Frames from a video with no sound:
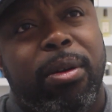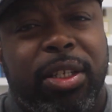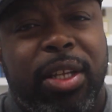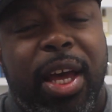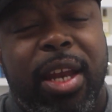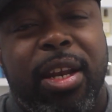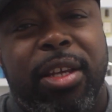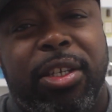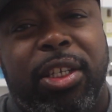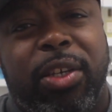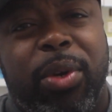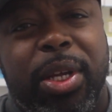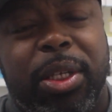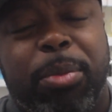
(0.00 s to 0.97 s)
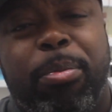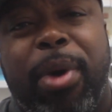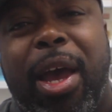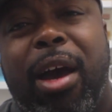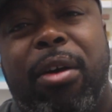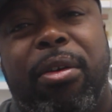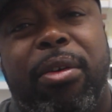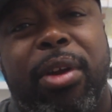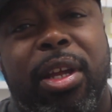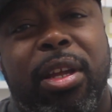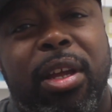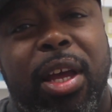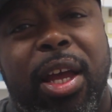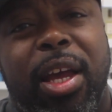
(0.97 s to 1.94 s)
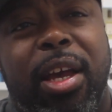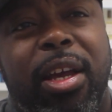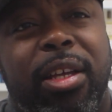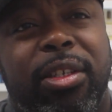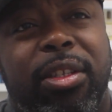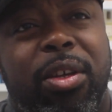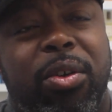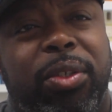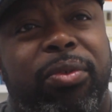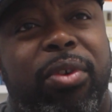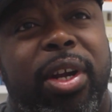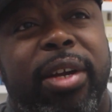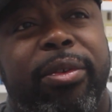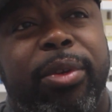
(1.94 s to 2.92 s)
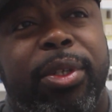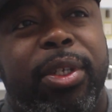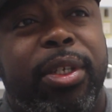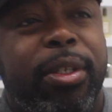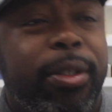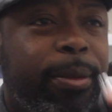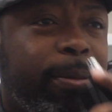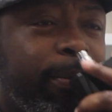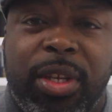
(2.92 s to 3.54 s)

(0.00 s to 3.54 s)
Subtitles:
It's not necessarily as powdery as those fragrances.